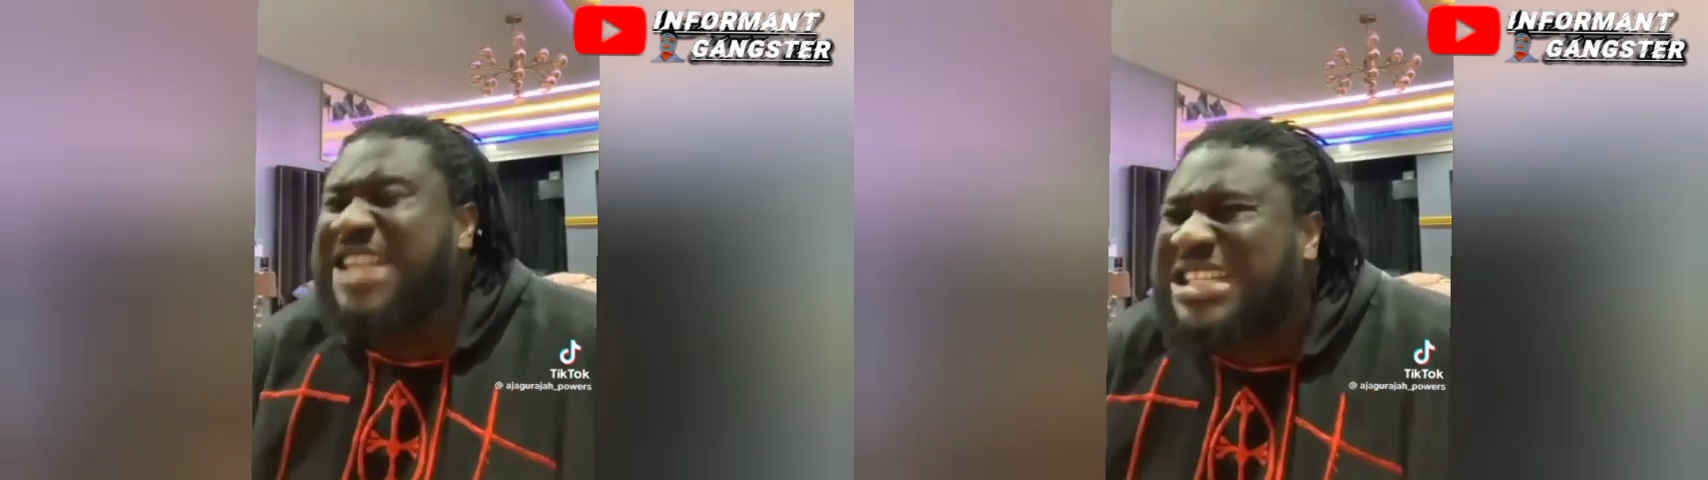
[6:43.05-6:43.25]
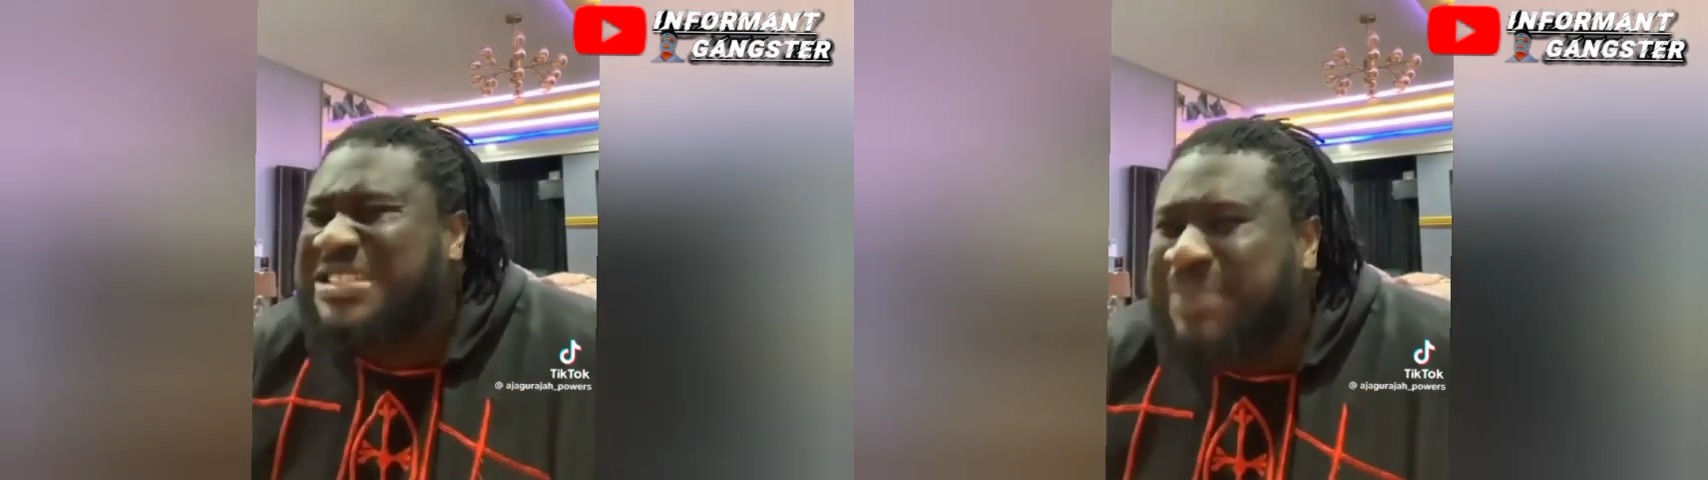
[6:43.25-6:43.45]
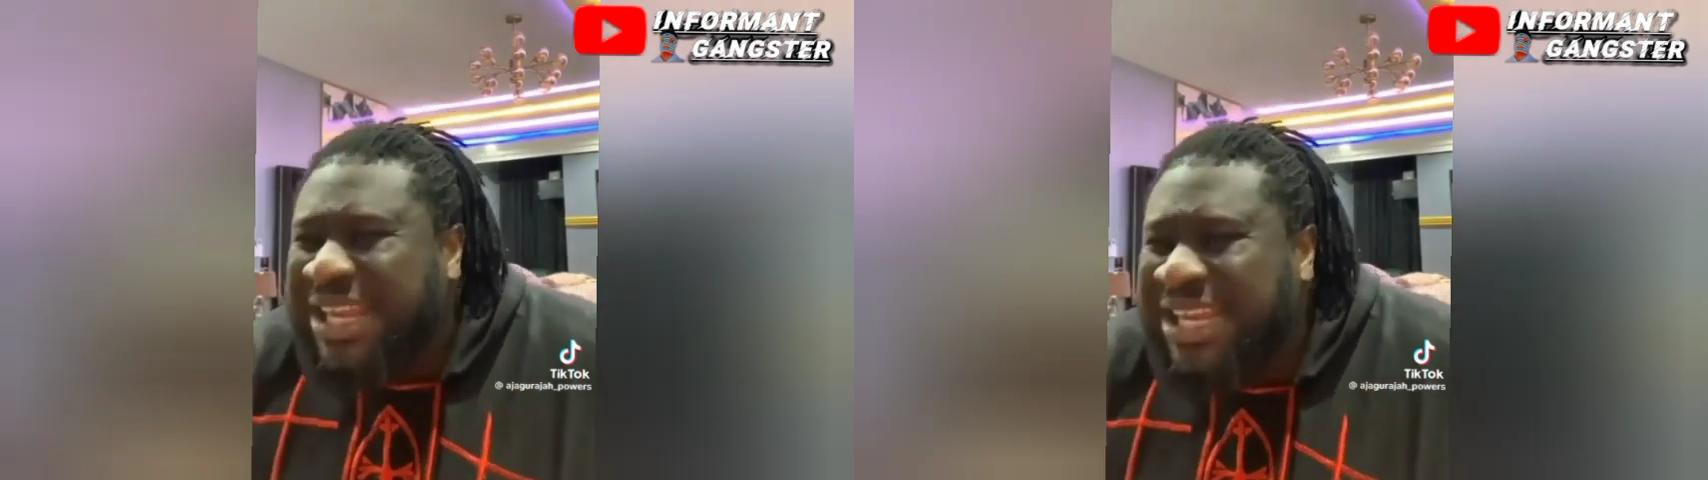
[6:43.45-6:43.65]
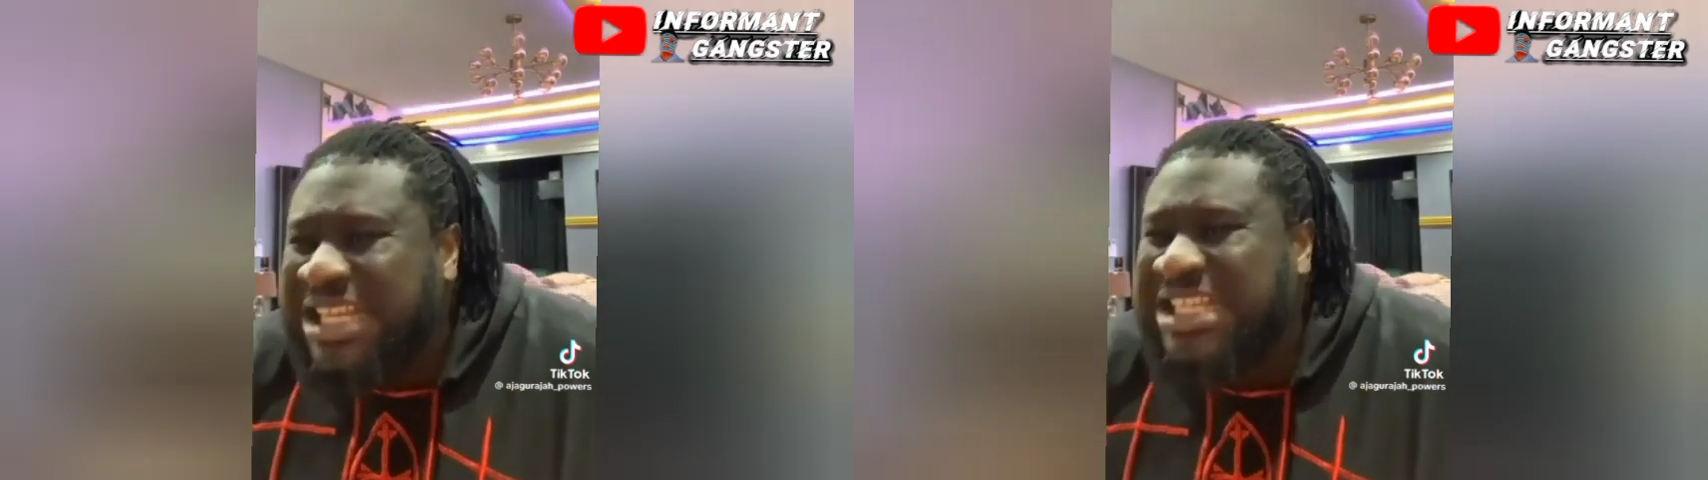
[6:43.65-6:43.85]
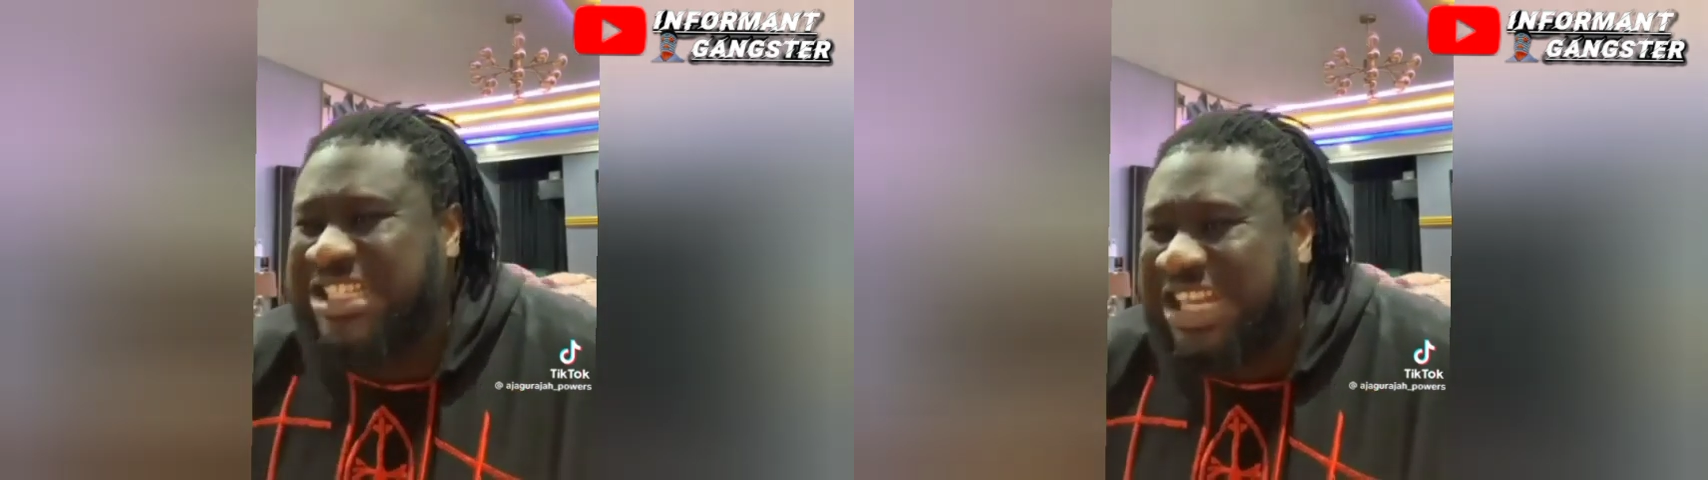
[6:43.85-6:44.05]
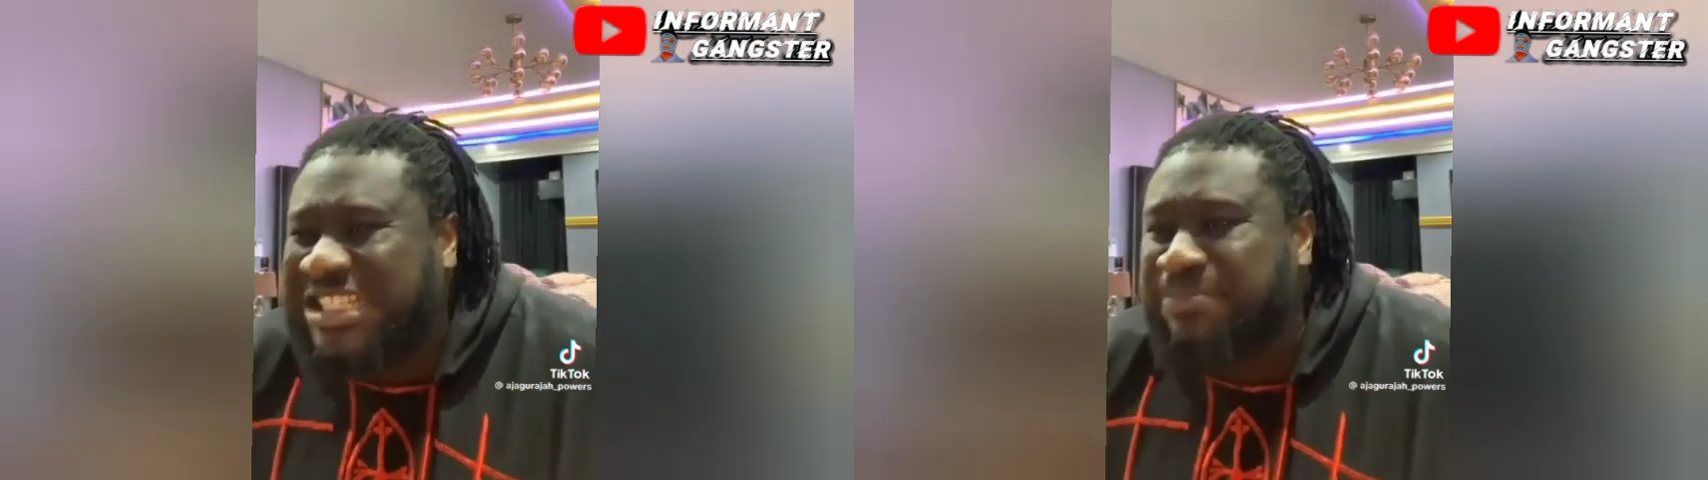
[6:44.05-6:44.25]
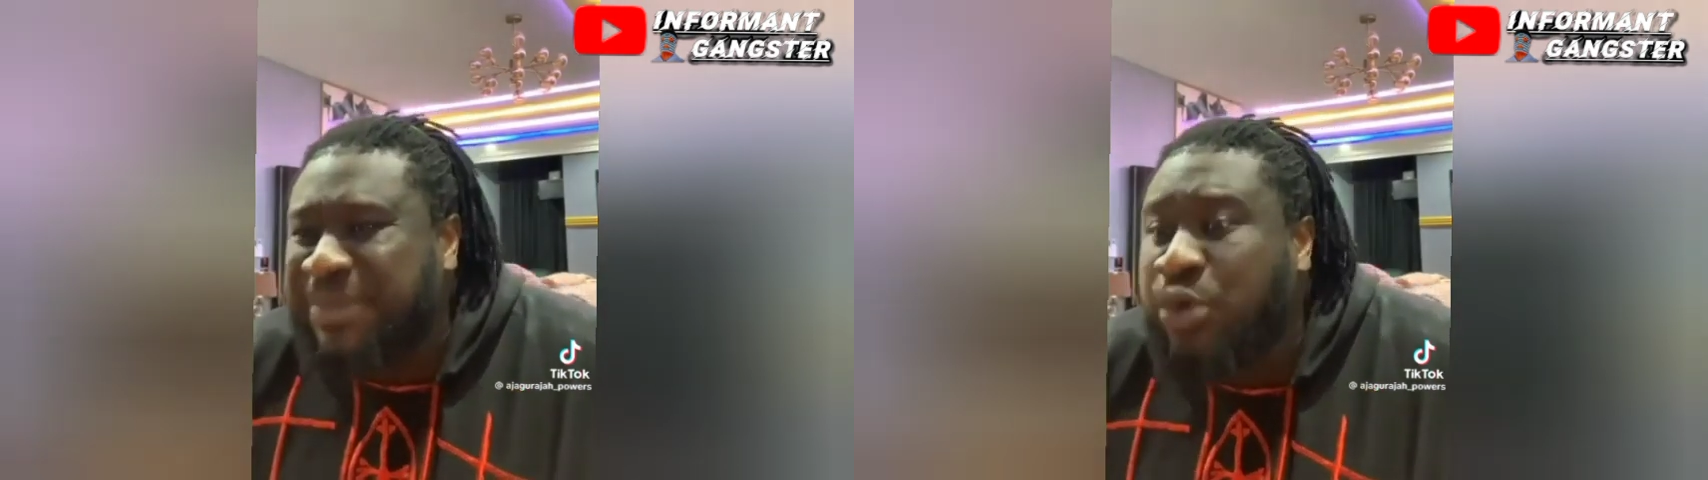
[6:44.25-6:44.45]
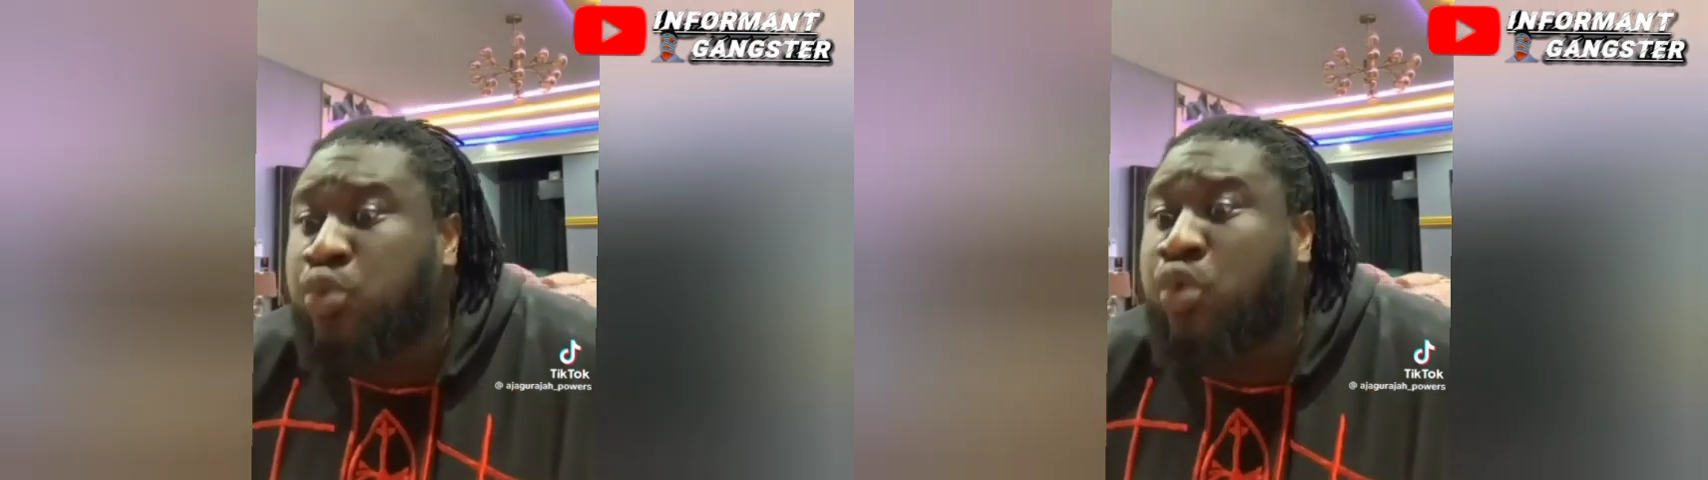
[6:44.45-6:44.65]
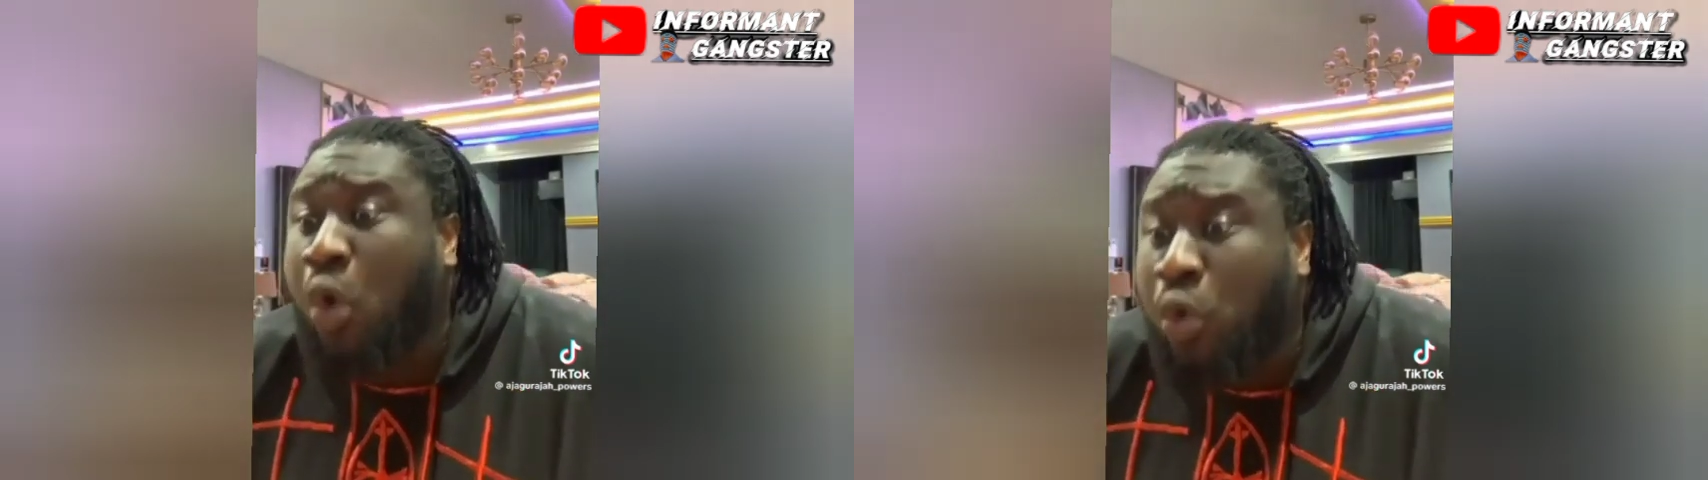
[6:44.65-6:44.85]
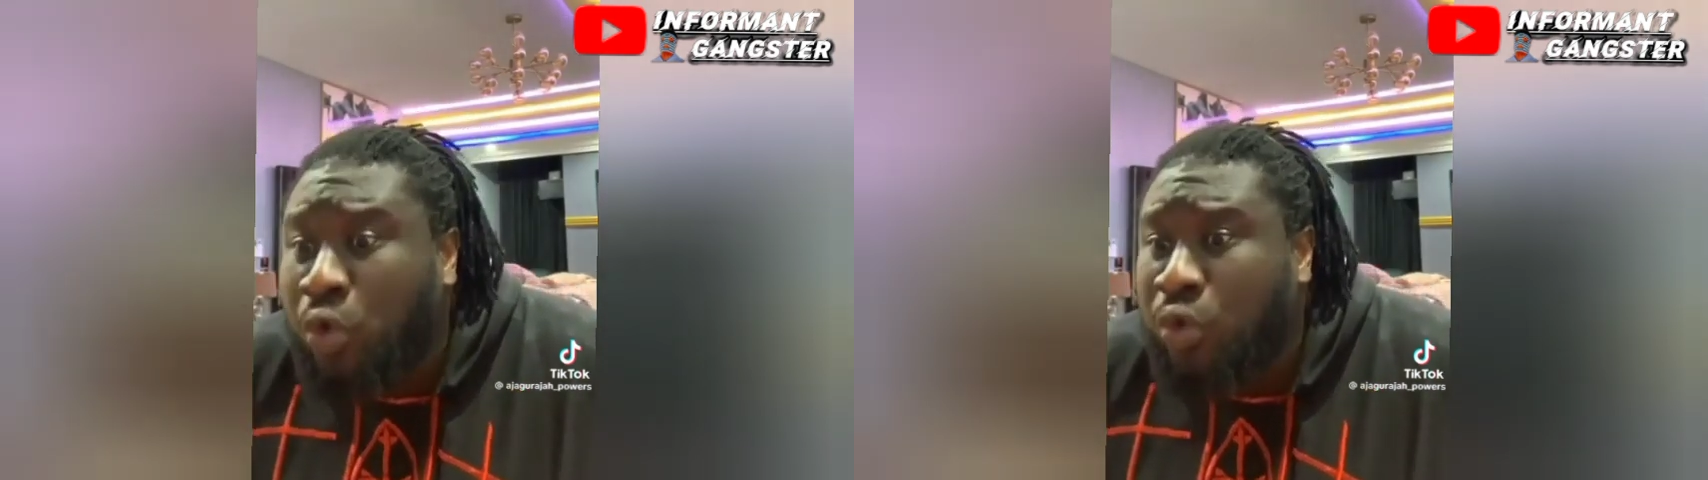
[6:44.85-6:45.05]
Jasmine
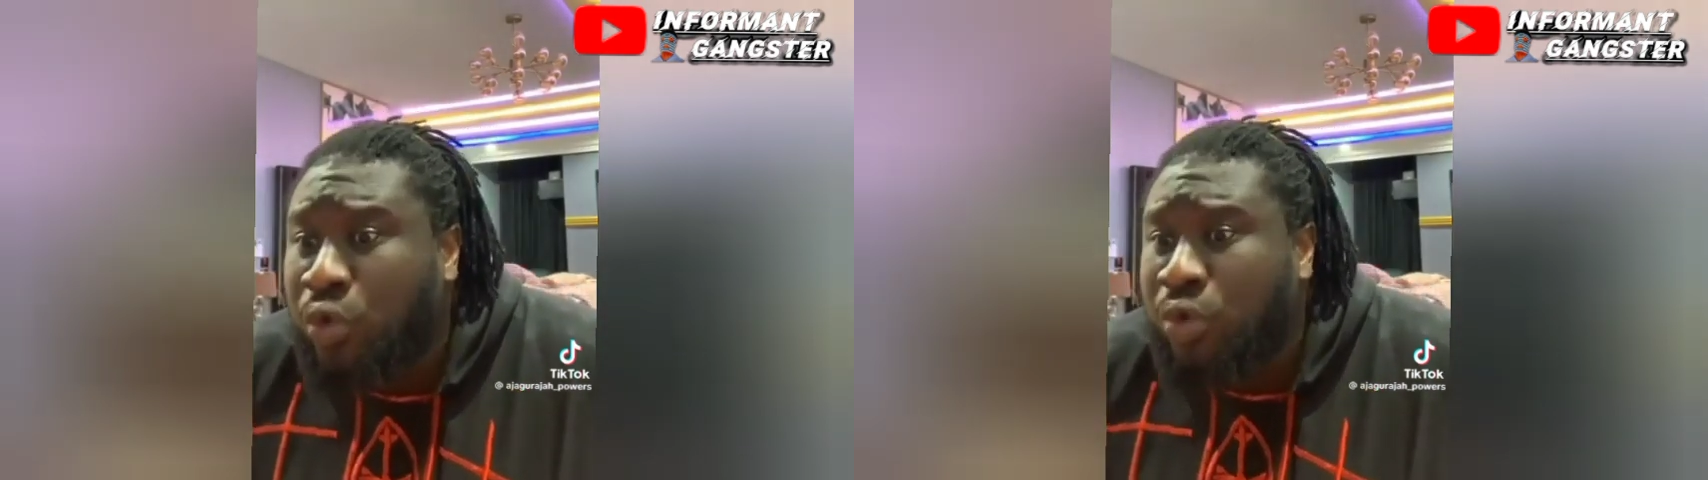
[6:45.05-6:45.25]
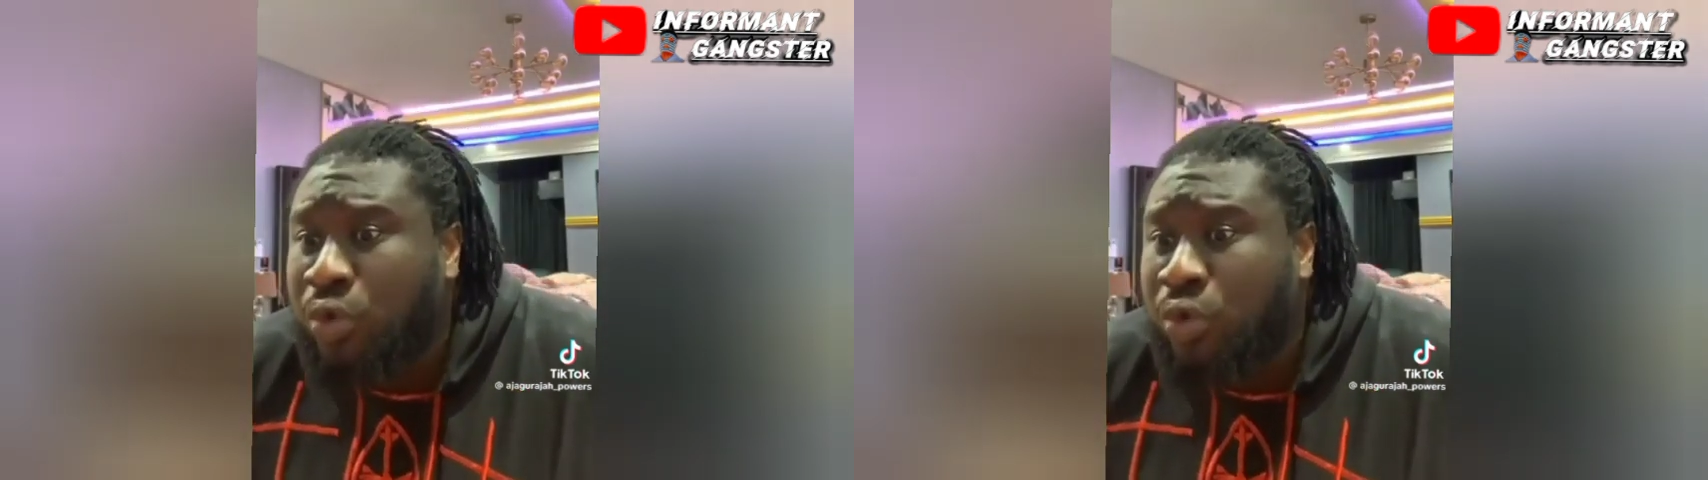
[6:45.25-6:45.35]
Rogue.